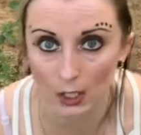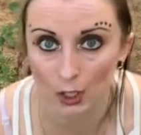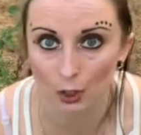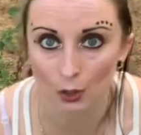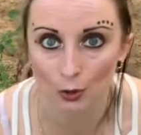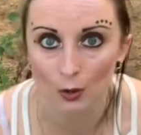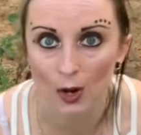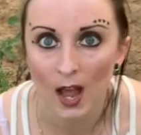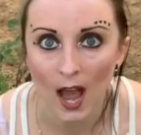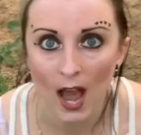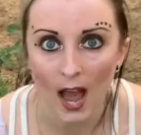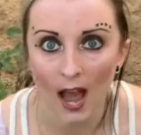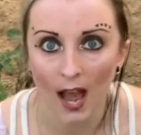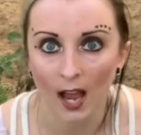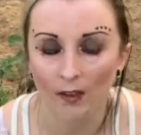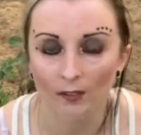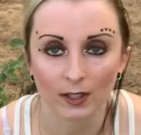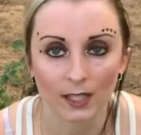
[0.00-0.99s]
you
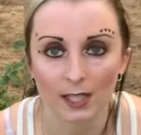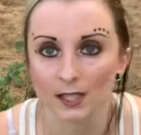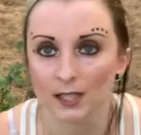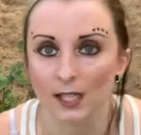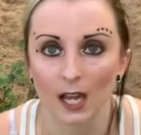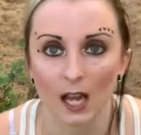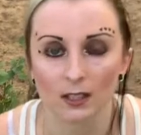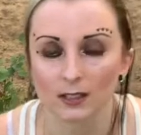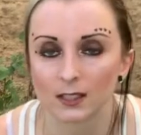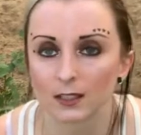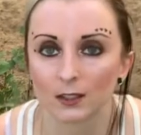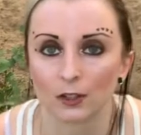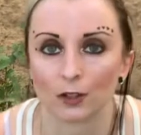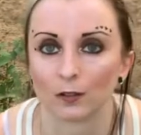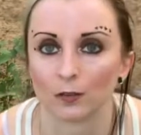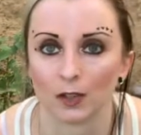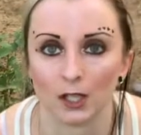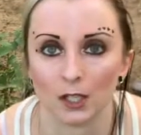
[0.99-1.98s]
have anything else in
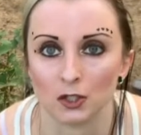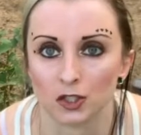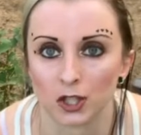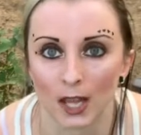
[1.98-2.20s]
your fridge,